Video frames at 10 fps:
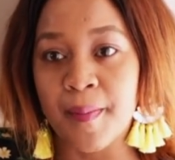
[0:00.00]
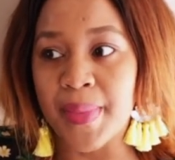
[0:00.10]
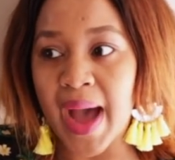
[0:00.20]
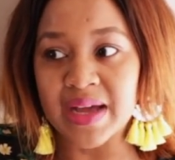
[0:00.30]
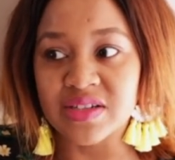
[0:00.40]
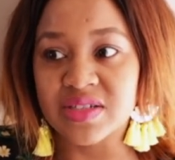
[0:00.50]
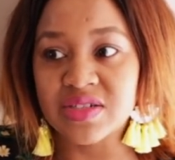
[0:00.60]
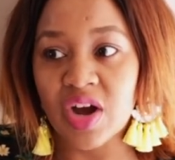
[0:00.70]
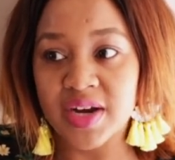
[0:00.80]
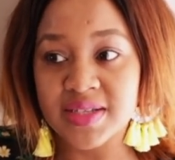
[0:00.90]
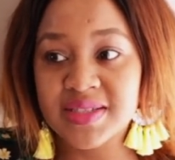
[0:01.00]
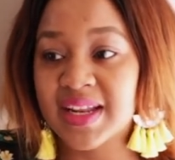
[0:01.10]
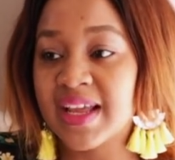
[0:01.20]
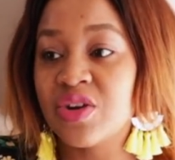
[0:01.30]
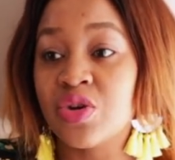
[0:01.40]
But
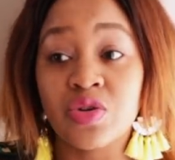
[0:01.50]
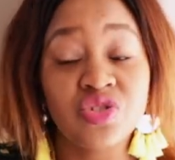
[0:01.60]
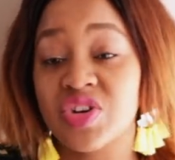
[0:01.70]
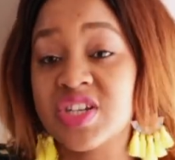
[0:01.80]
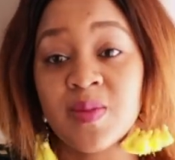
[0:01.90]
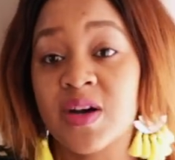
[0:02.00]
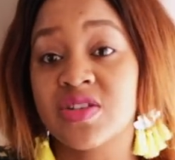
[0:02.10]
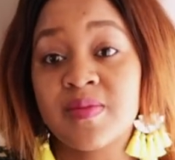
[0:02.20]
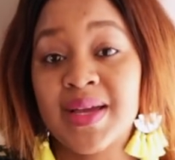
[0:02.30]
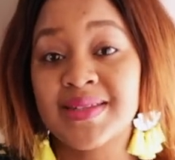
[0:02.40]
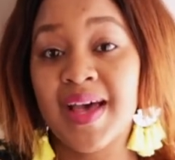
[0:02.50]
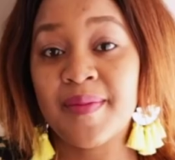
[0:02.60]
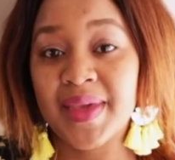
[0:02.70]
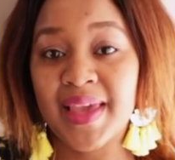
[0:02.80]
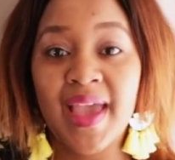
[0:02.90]
honestly, no stretch marks on my
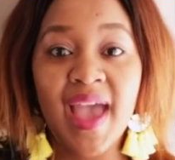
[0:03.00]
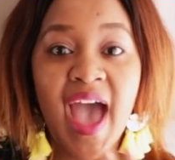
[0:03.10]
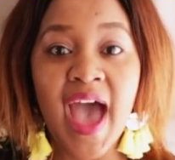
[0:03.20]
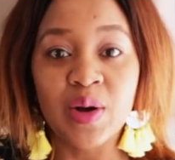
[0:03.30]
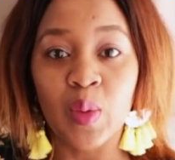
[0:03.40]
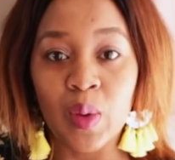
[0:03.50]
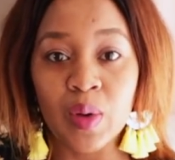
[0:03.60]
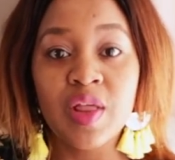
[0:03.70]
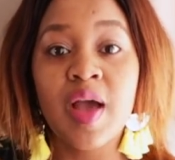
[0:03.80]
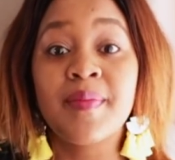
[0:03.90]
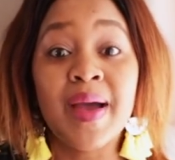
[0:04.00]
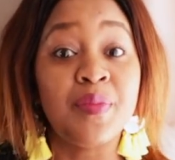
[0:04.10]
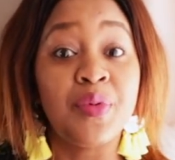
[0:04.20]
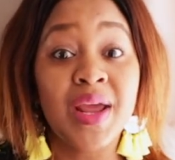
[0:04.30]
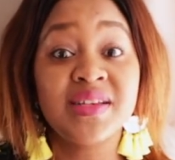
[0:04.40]
tummy at all. My
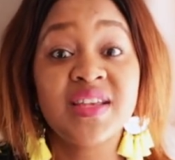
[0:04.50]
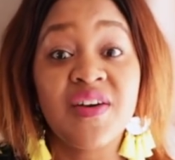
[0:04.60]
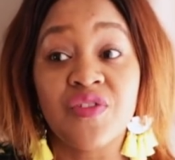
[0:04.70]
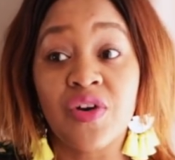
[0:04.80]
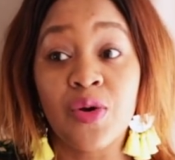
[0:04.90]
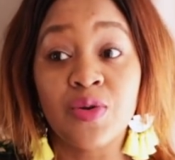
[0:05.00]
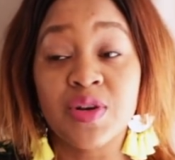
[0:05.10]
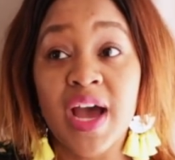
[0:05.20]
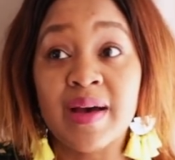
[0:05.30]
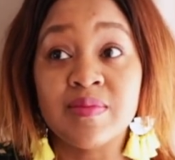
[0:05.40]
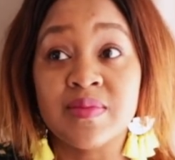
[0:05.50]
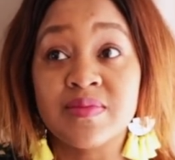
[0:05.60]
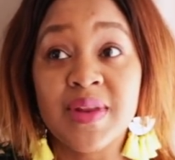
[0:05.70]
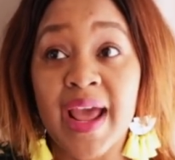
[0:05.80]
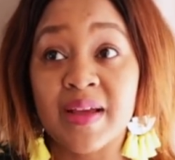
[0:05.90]
breasts have grown
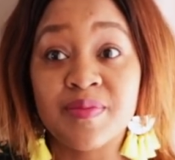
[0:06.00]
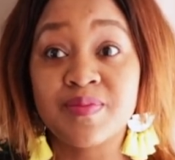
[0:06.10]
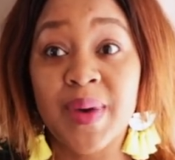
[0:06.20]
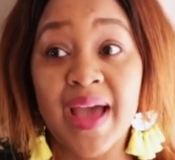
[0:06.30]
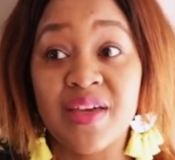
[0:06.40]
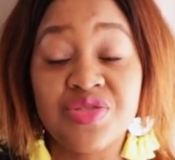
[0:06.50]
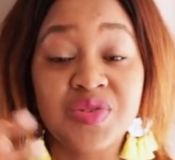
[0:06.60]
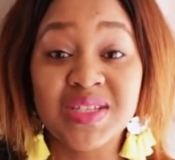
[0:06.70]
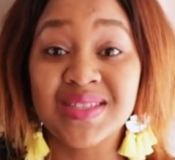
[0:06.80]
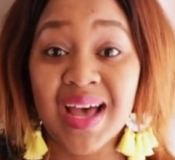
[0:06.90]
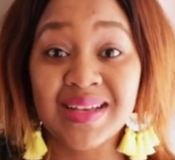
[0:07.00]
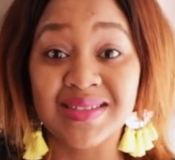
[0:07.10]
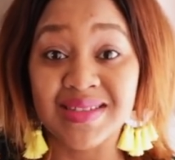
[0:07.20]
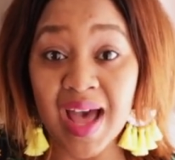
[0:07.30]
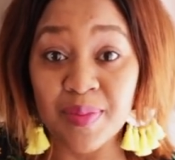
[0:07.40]
like by 3
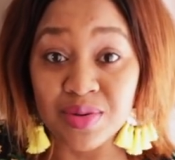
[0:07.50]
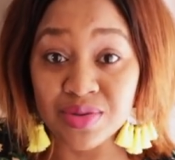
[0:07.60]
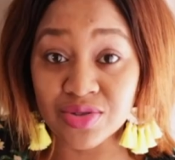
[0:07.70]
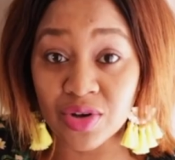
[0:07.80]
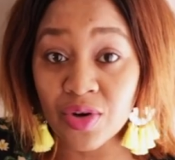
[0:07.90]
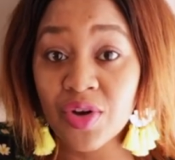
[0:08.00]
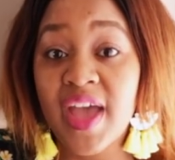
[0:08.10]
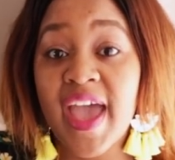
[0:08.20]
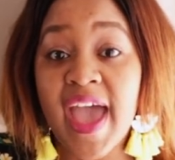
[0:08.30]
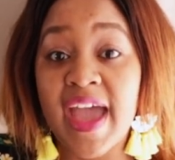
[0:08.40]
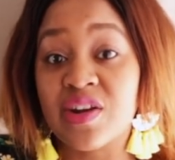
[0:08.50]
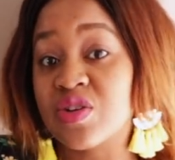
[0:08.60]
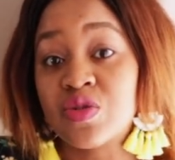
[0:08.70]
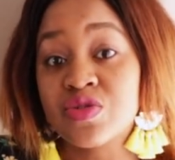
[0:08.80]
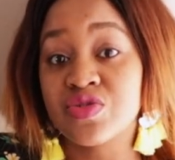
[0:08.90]
sizes up or so,
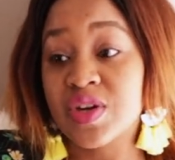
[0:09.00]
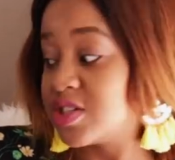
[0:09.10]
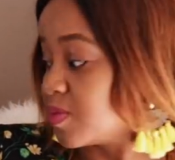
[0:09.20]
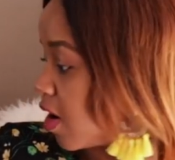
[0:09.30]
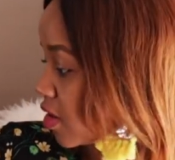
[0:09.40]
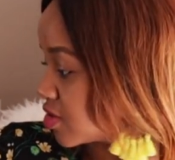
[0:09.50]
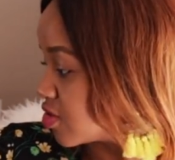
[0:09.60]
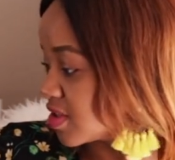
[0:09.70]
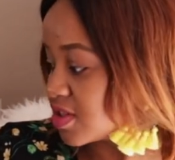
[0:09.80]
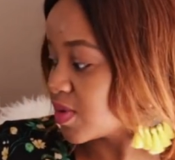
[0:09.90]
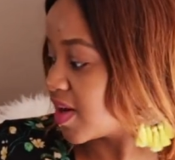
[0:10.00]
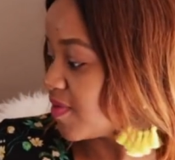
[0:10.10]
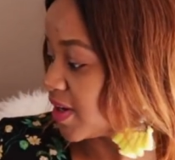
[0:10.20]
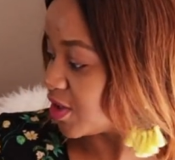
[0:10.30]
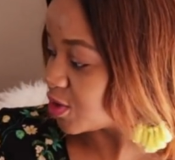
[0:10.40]
and no stretch marks. So this is what
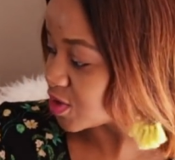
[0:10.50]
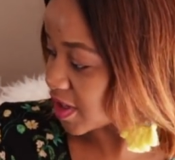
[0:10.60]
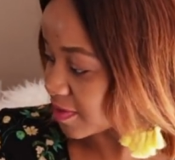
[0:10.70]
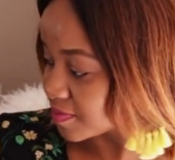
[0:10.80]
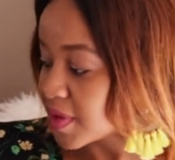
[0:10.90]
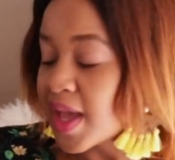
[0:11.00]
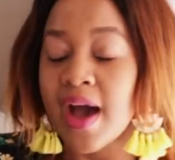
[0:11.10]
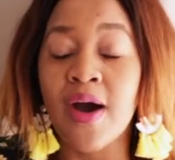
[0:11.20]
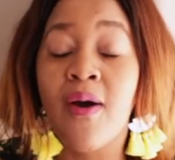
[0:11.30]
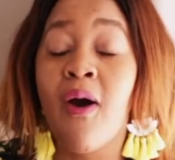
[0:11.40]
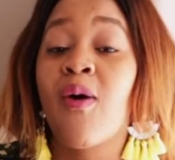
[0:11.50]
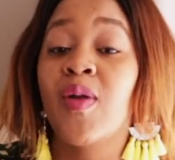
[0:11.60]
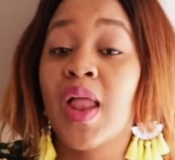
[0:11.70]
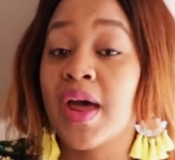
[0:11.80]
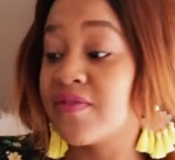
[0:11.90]
I've been using, a
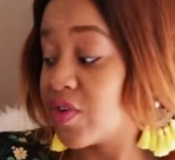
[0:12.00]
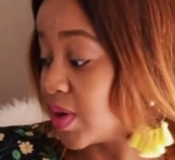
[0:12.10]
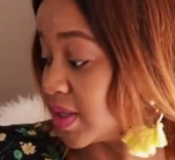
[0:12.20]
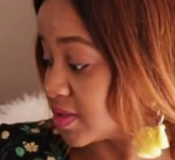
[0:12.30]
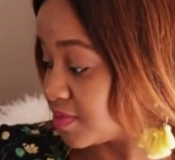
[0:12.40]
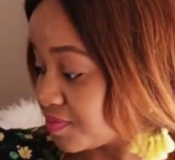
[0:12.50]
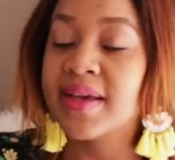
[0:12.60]
whole lot of oils.